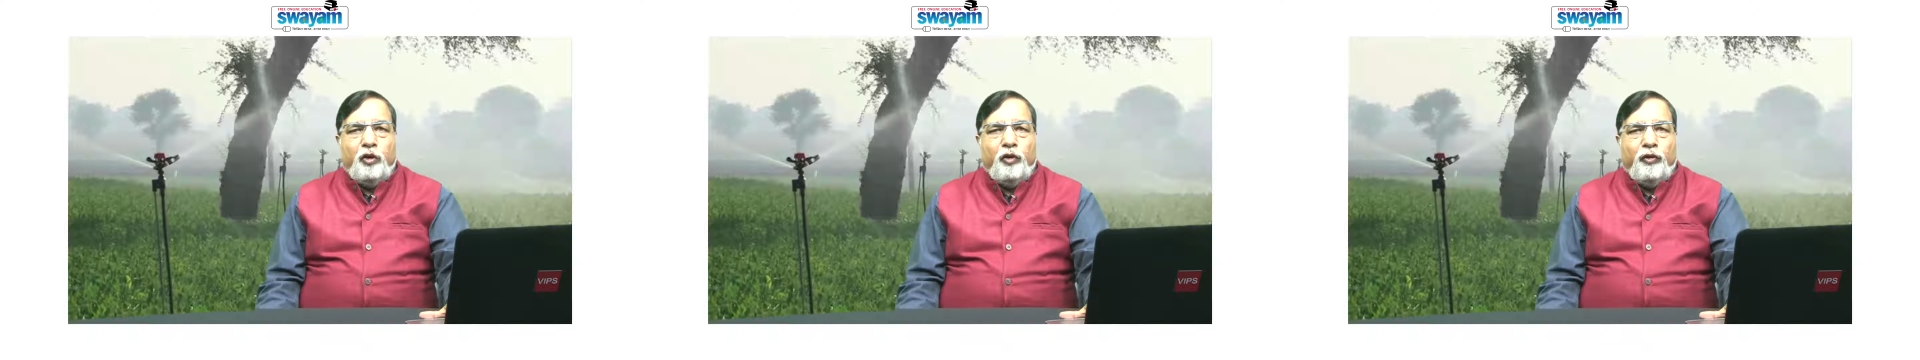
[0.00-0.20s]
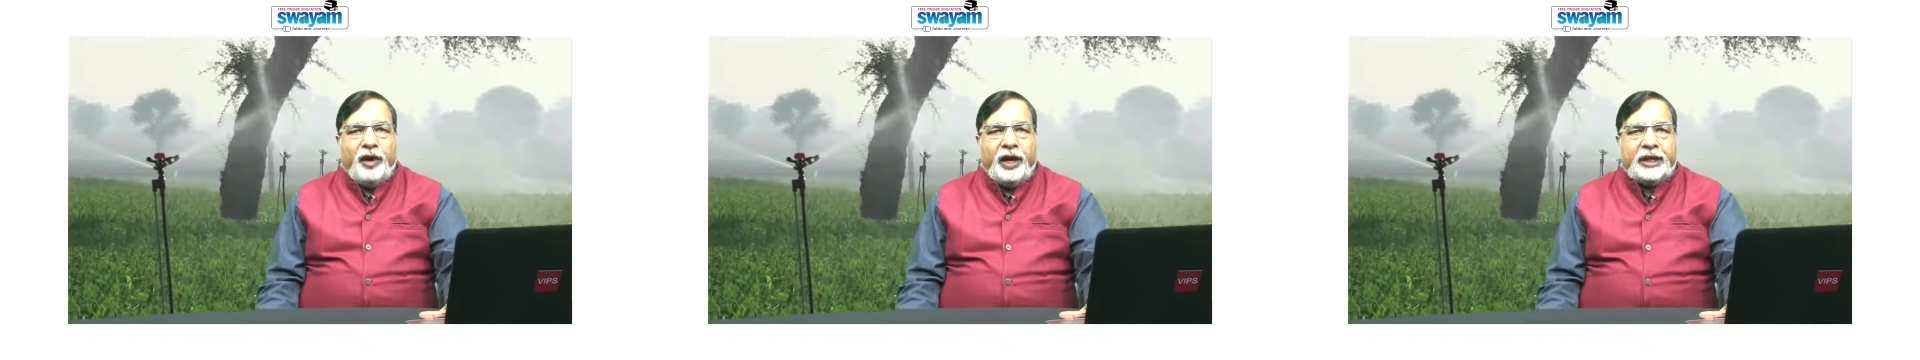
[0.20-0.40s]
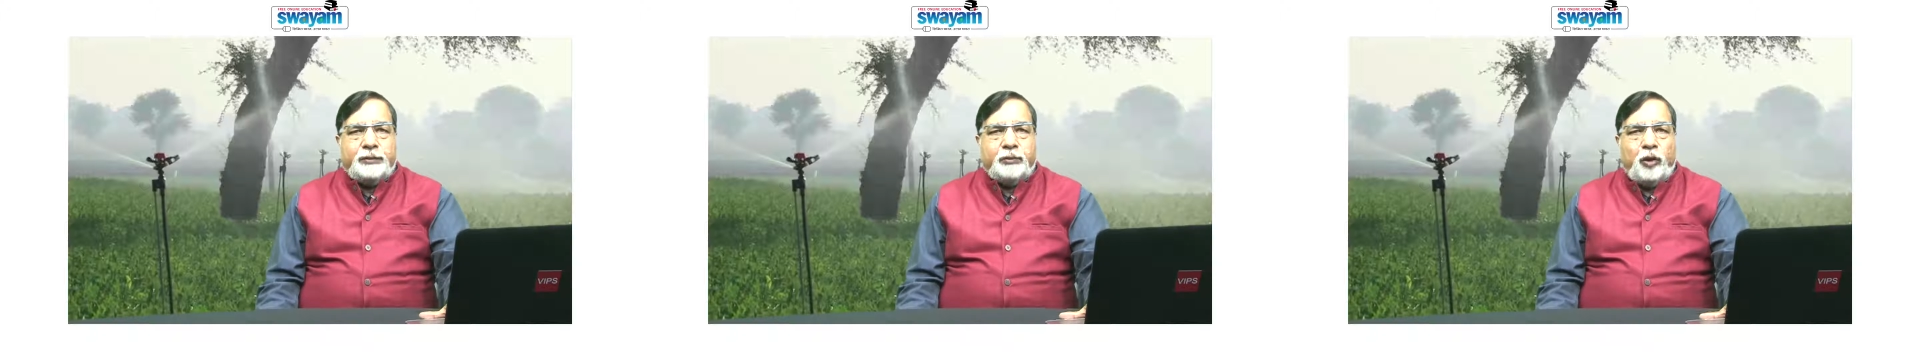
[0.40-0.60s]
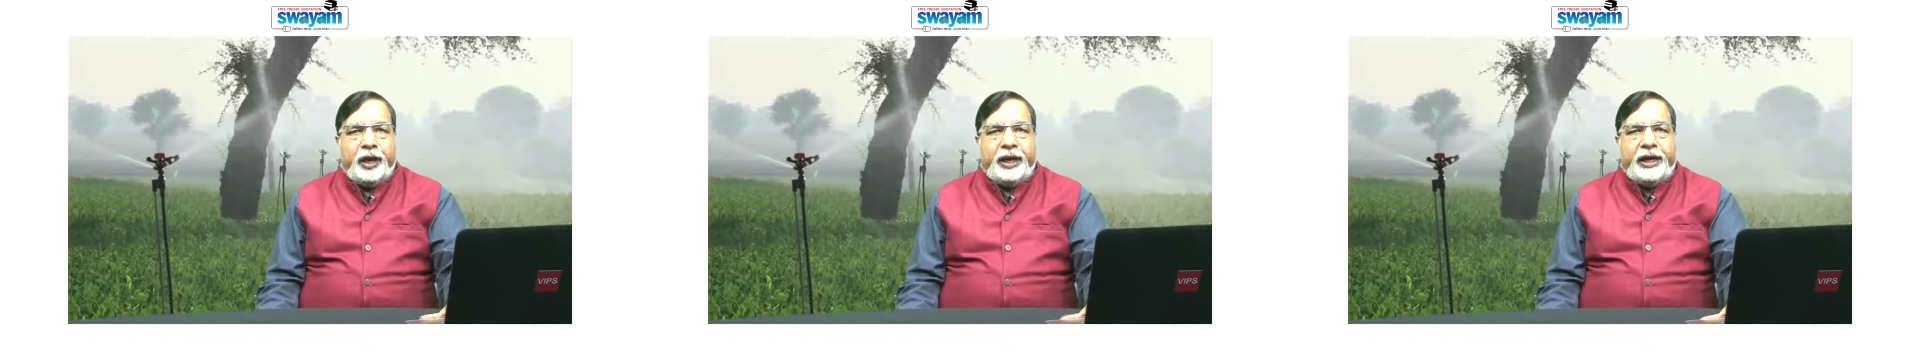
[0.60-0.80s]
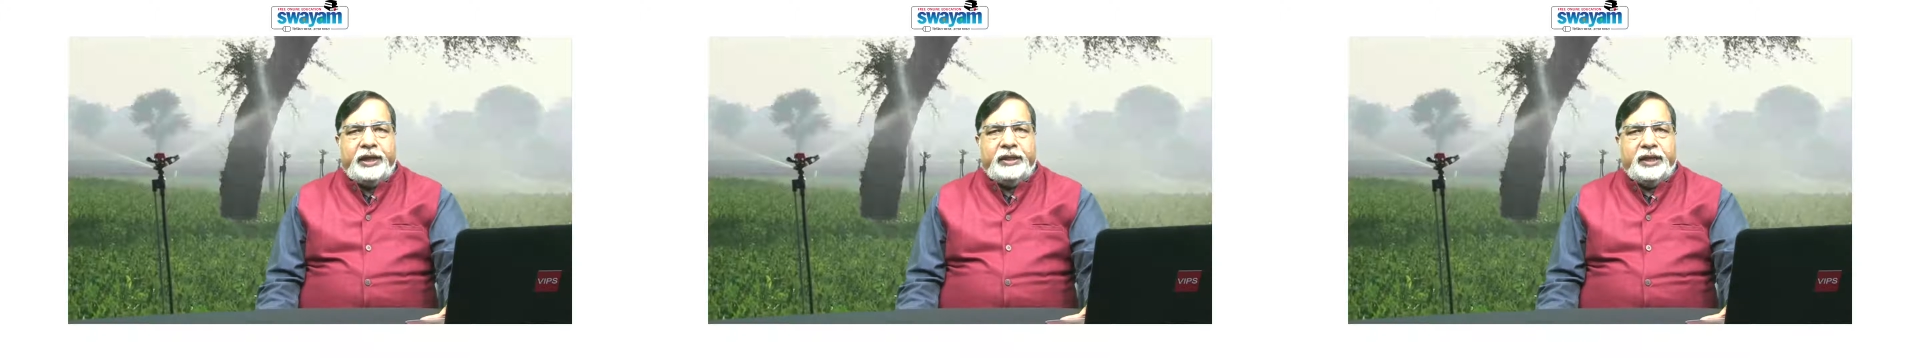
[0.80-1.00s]
over
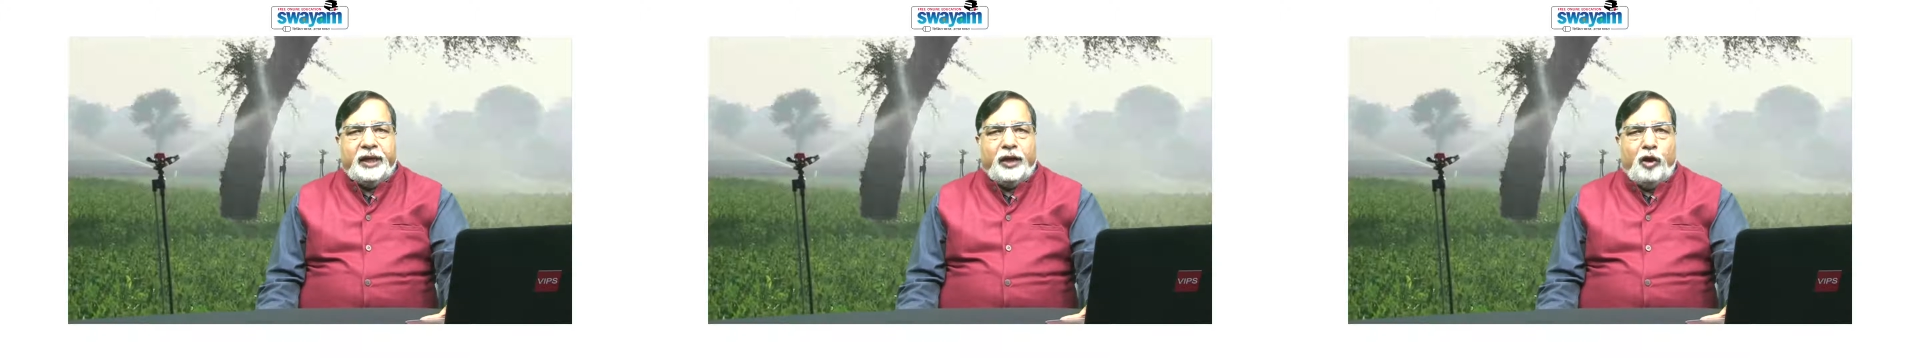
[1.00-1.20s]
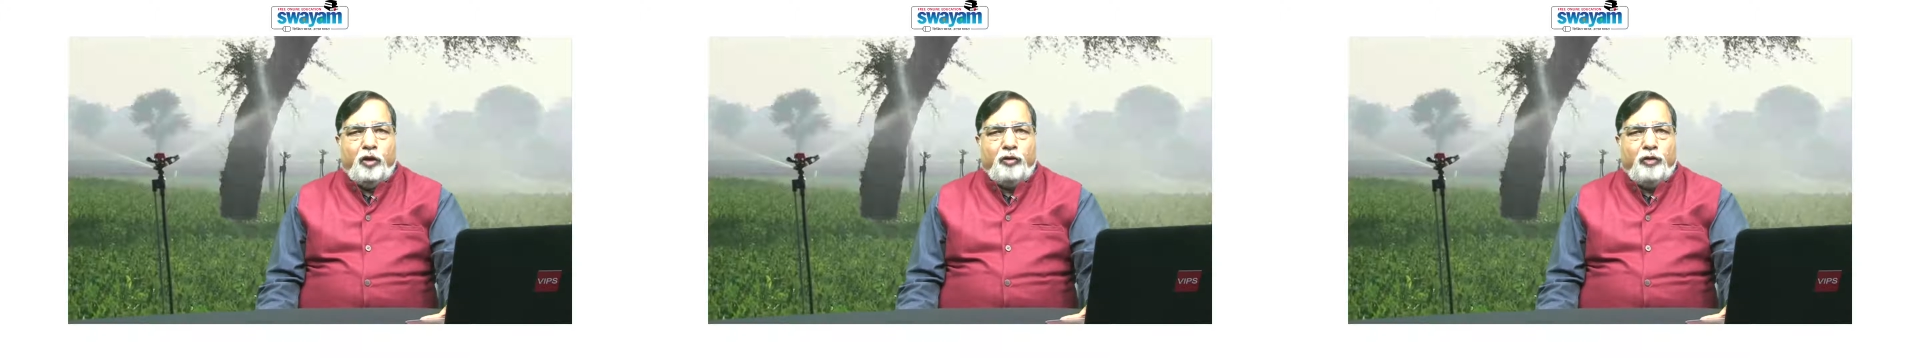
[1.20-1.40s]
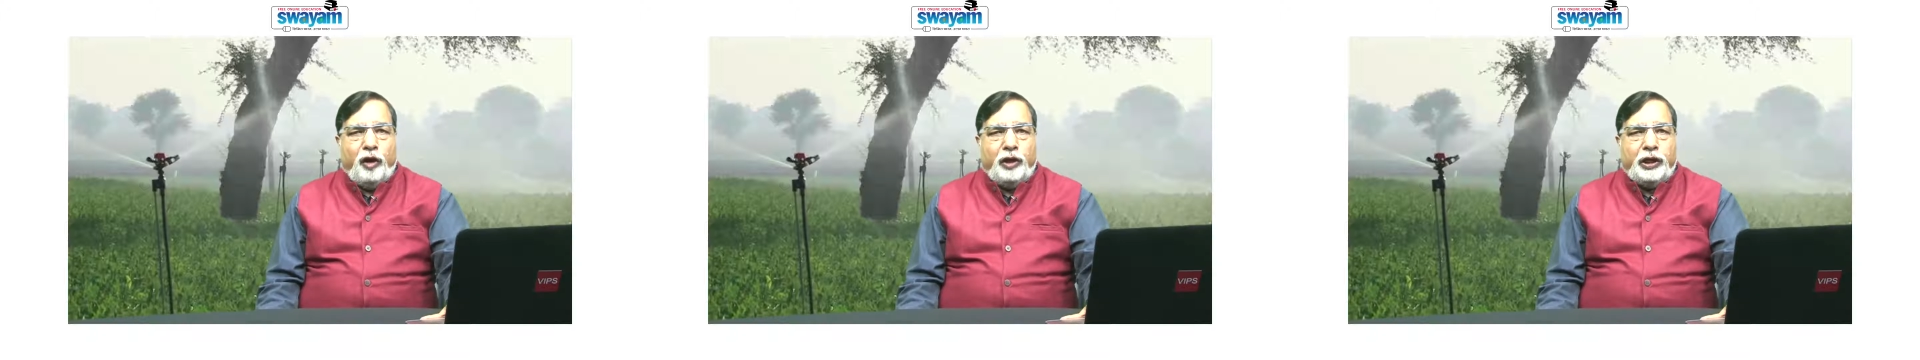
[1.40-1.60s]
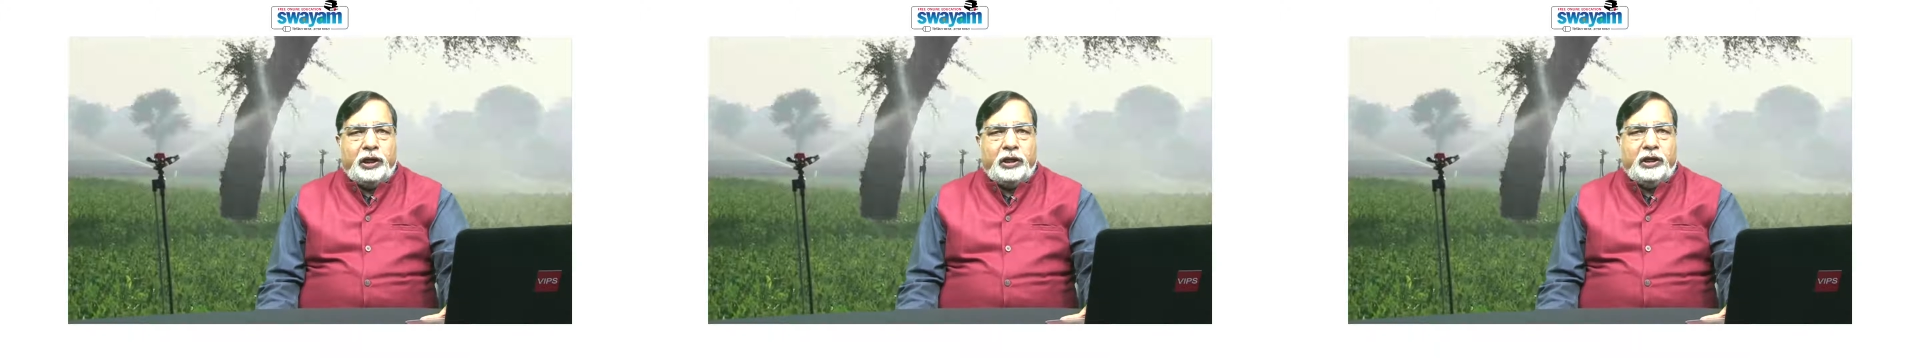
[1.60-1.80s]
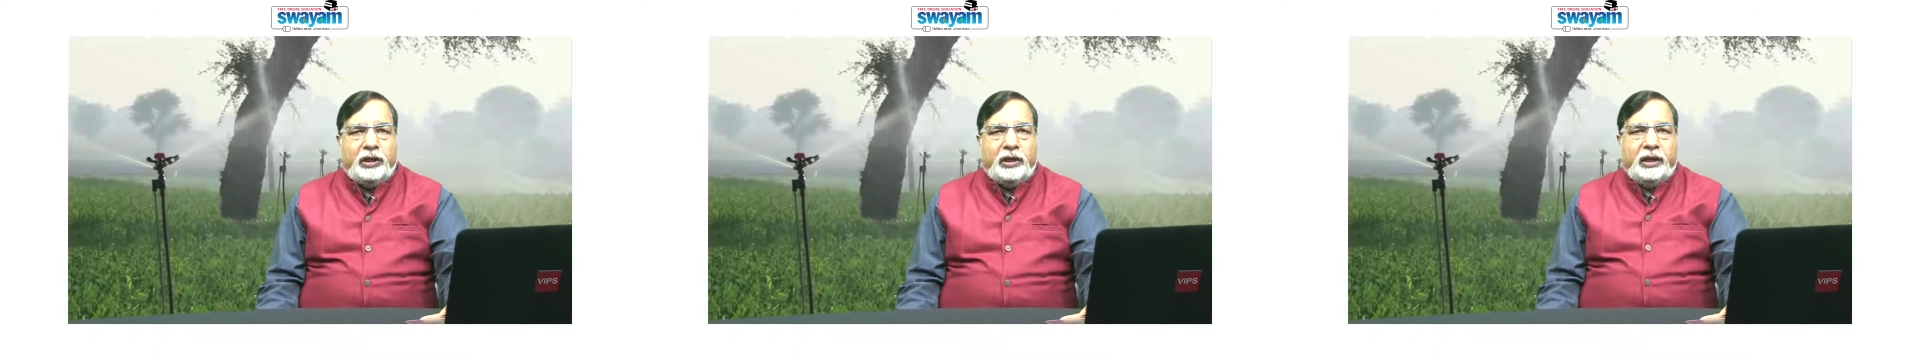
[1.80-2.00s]
exploiting the
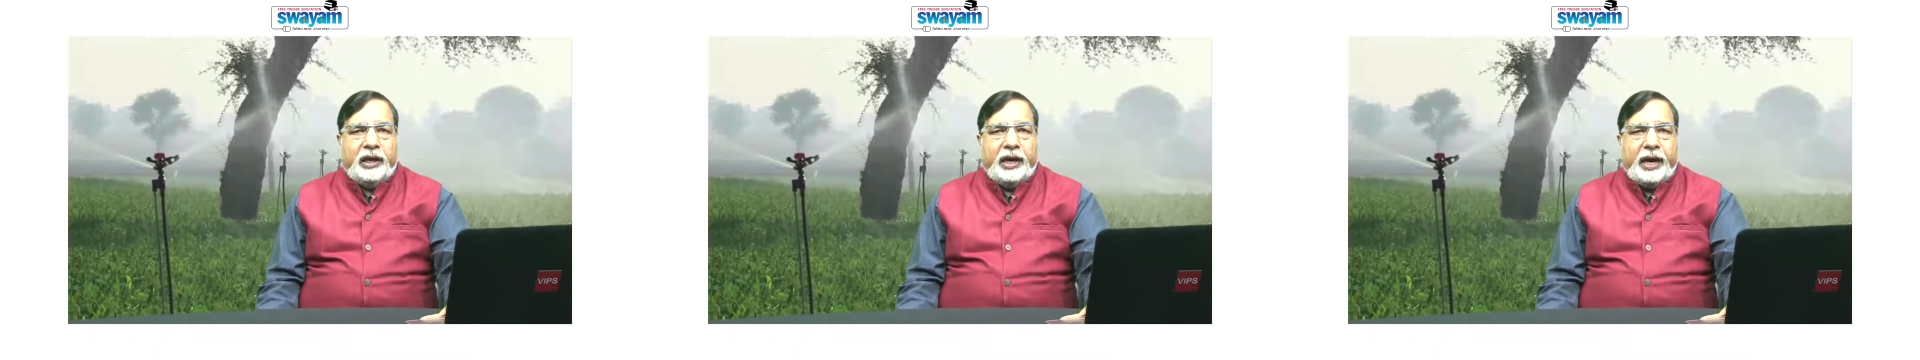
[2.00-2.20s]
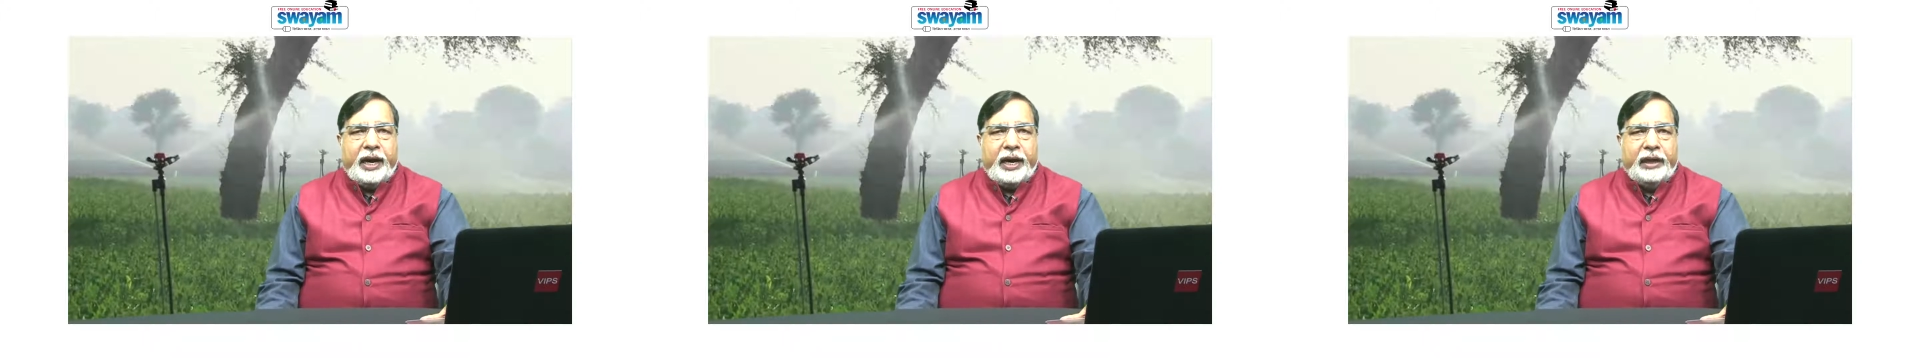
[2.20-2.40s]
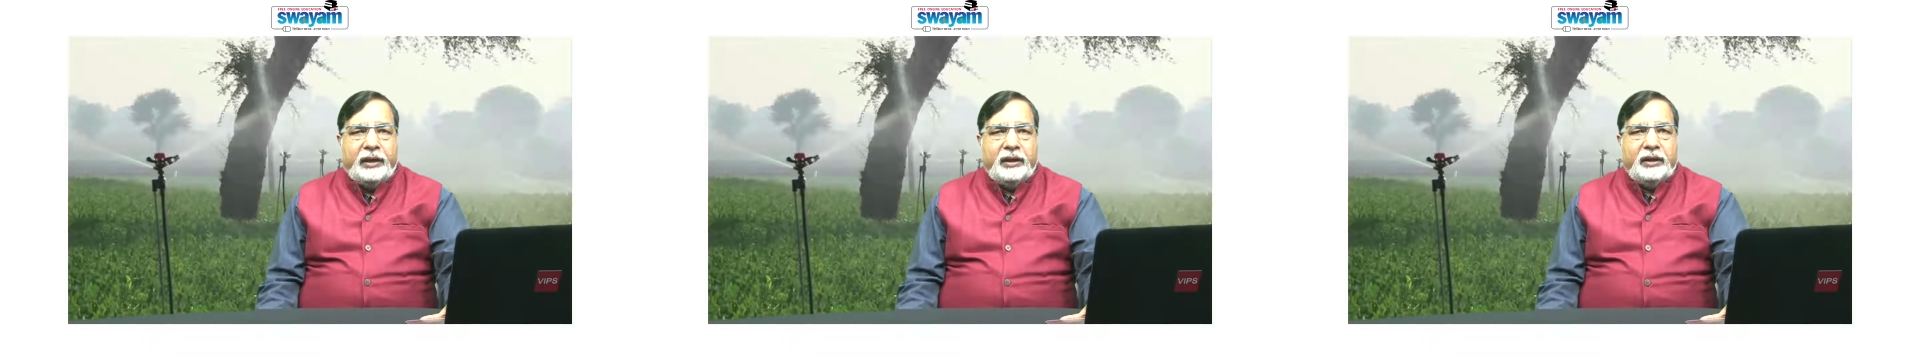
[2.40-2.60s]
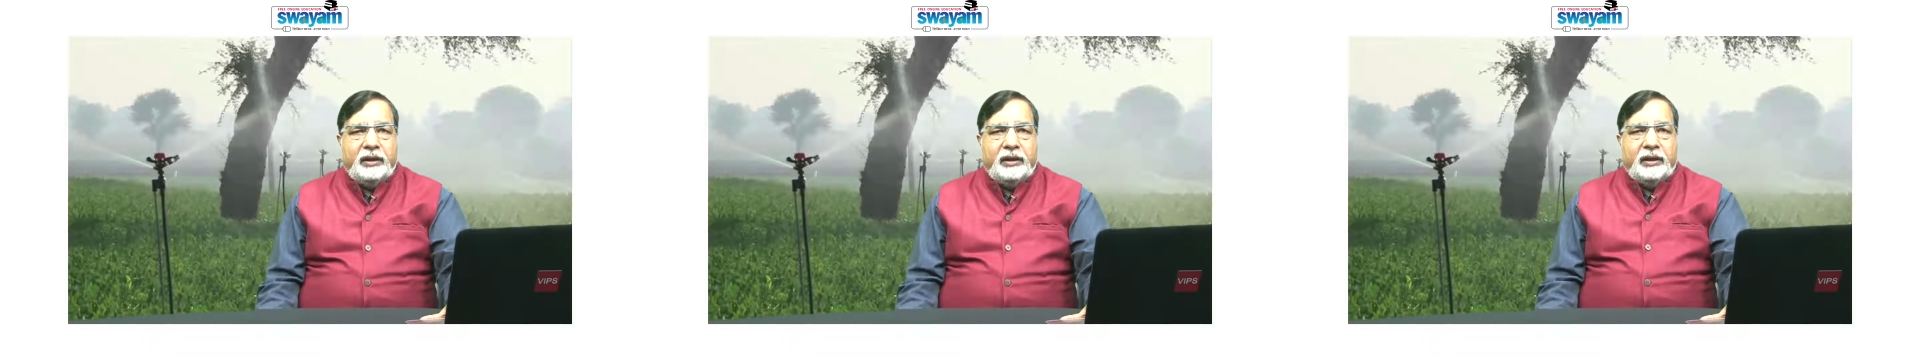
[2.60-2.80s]
groundwater, and